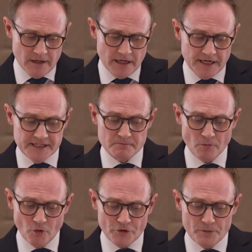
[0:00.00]
It is
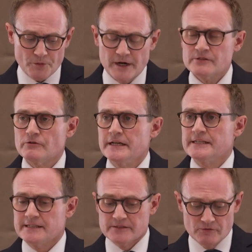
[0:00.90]
more than press
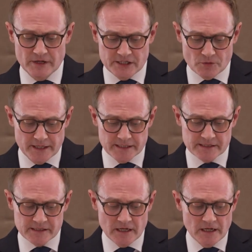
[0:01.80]
releases and
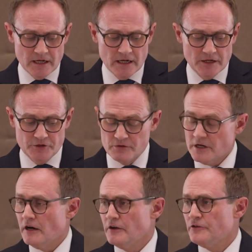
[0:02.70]
retweets, and you
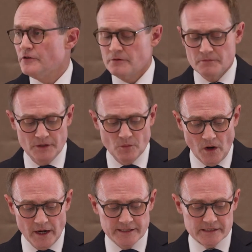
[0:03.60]
can't be
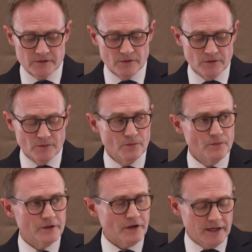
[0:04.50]
wise
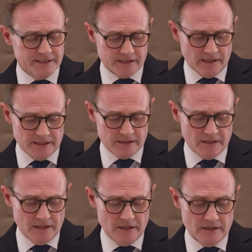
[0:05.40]
with hindsight,
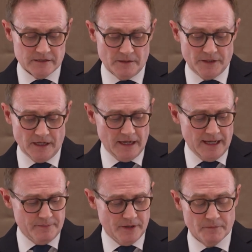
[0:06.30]
something
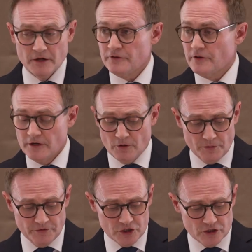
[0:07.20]
Labour mastered in
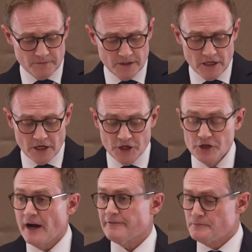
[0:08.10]
opposition.
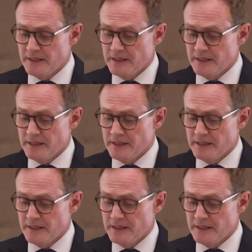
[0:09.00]
You have to